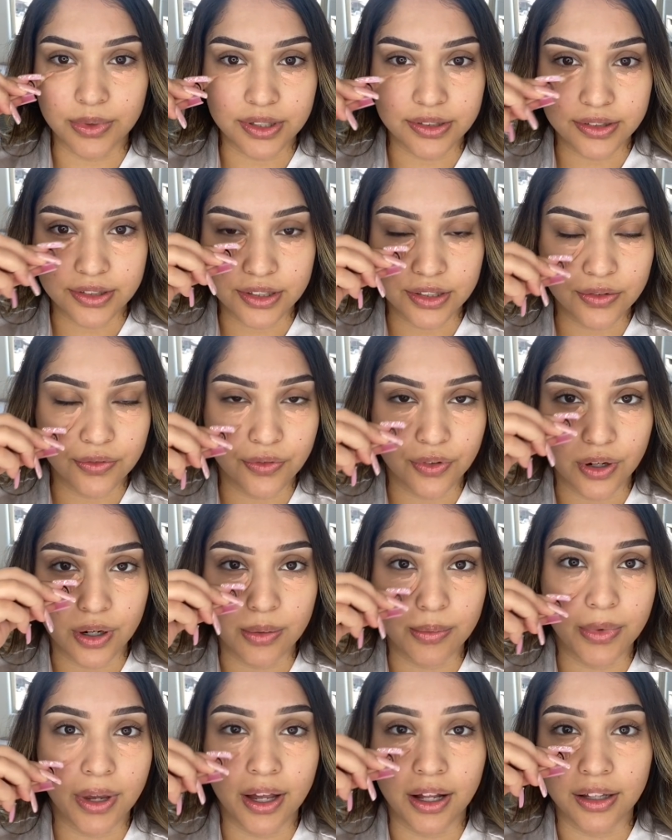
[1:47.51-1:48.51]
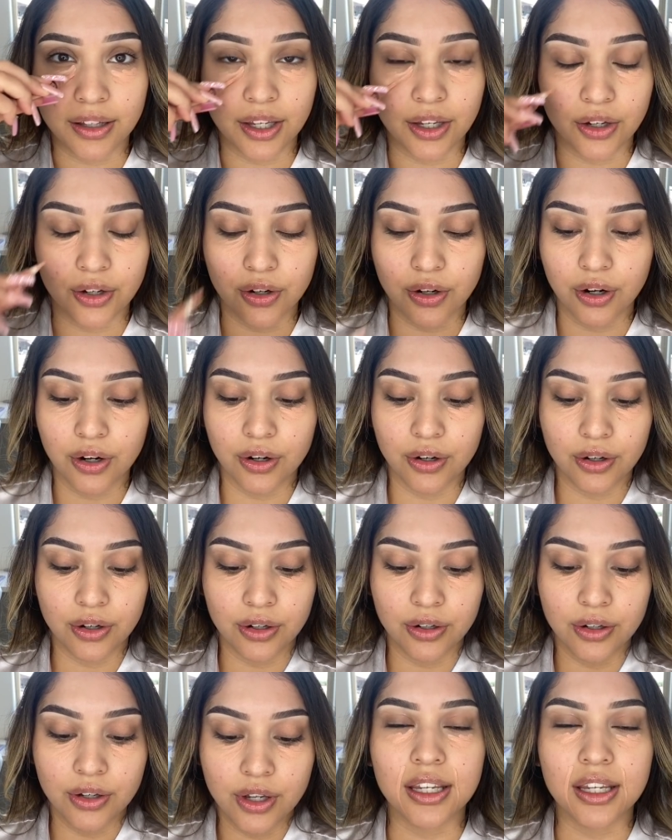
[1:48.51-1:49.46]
This is from LA Girl.